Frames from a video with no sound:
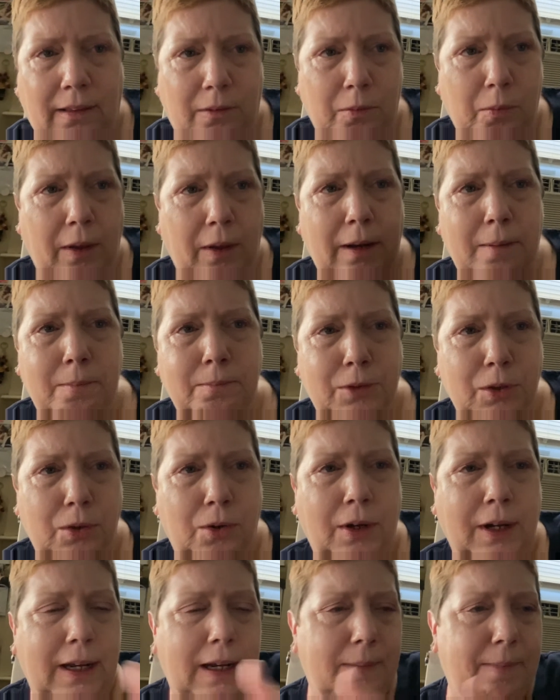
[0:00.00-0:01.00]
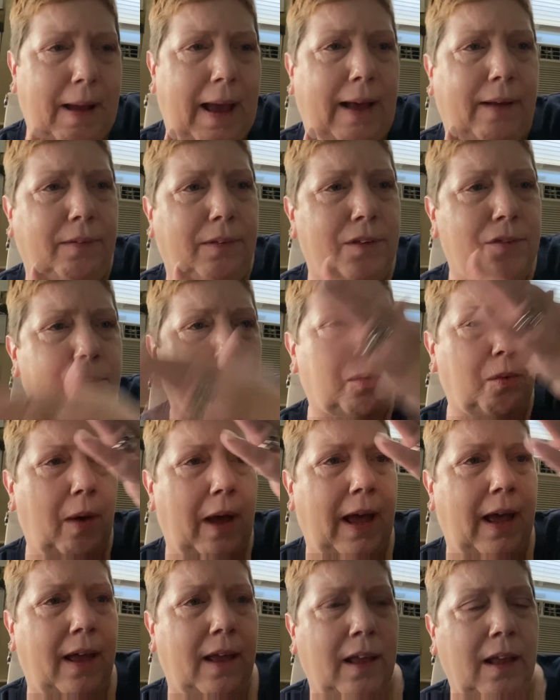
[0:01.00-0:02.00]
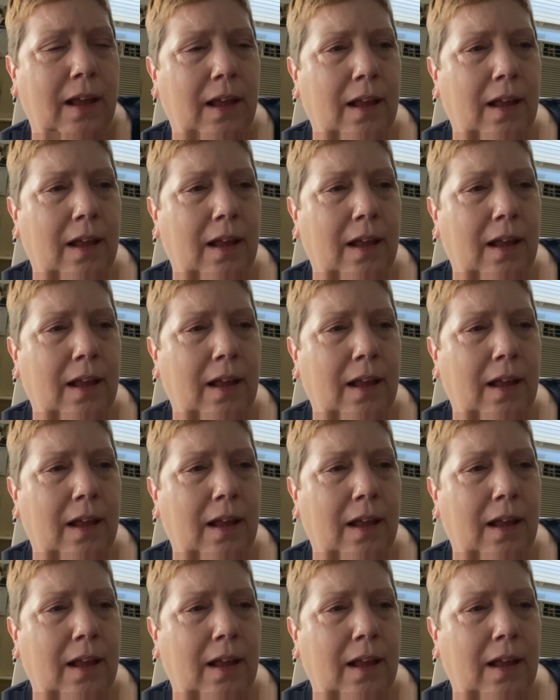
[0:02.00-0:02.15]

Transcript: the one I'm talking about, the square